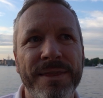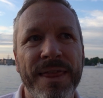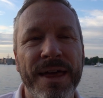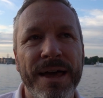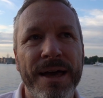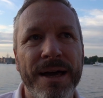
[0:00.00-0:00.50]

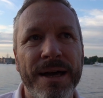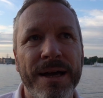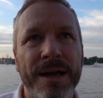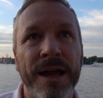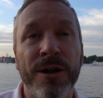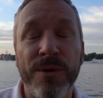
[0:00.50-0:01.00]

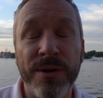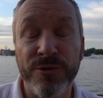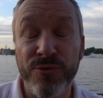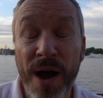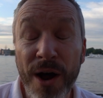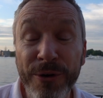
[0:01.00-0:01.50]
the
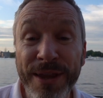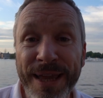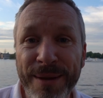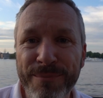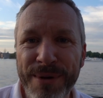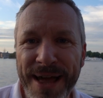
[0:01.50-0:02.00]
drowning
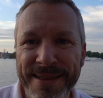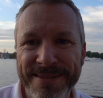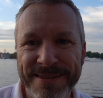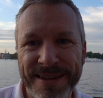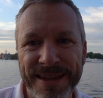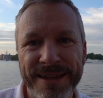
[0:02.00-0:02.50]
in
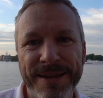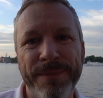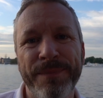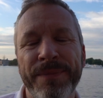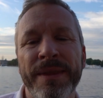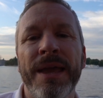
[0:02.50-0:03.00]
plastic.
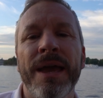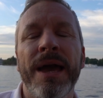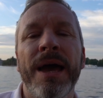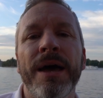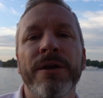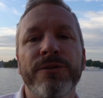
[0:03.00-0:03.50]

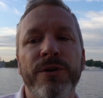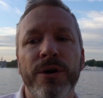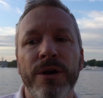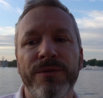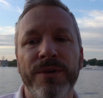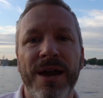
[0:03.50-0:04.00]
So
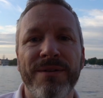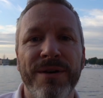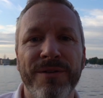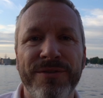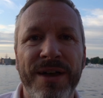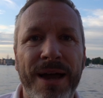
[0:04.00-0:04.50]
if you ever
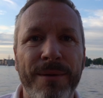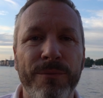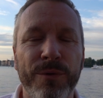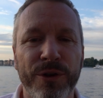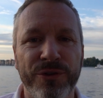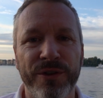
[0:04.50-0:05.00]
have time,
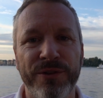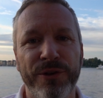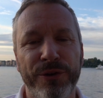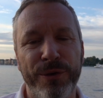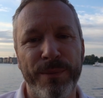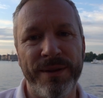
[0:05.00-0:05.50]
watch this
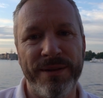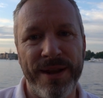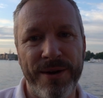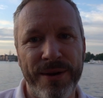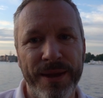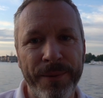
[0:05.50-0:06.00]

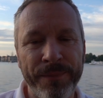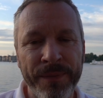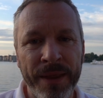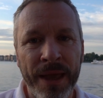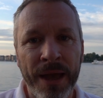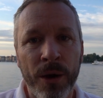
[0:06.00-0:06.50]
documentary.
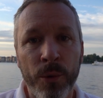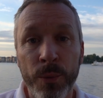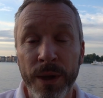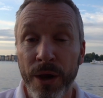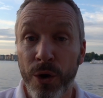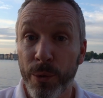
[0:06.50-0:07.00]

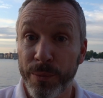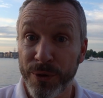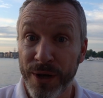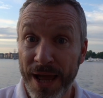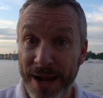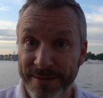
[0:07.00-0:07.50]
We hope you
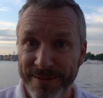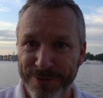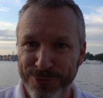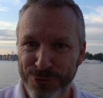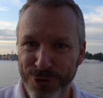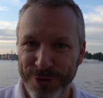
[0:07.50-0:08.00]
like
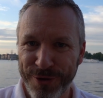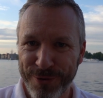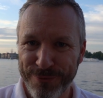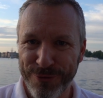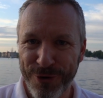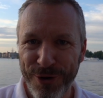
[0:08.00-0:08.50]
this short
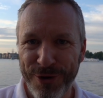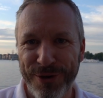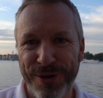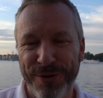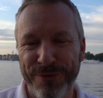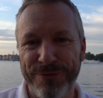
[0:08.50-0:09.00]
vlog
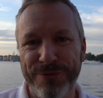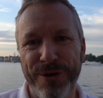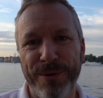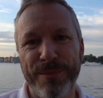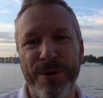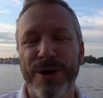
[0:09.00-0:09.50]

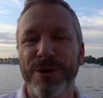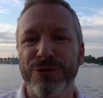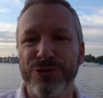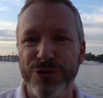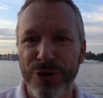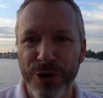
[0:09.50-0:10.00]
from
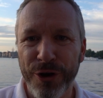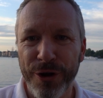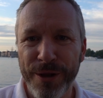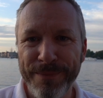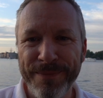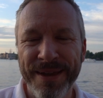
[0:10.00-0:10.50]

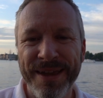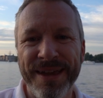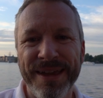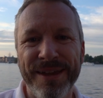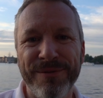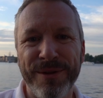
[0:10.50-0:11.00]
Stockholm,
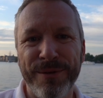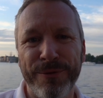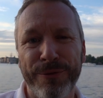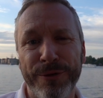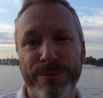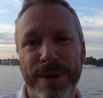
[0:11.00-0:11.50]
even if
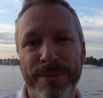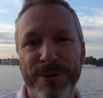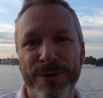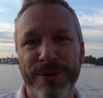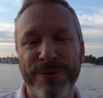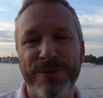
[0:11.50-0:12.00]
it was maybe
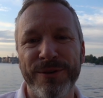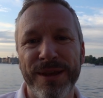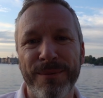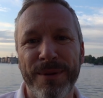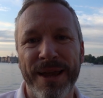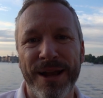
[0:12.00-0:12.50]
not so
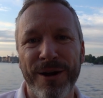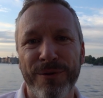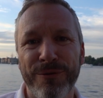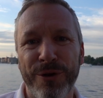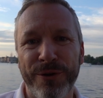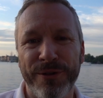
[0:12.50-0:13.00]
deep like our
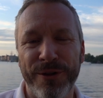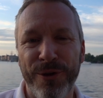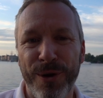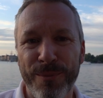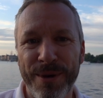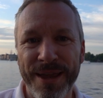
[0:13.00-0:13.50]
vlogs
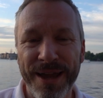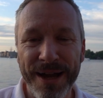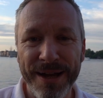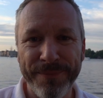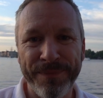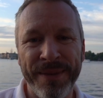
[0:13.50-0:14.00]
normally
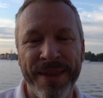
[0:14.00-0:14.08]
are,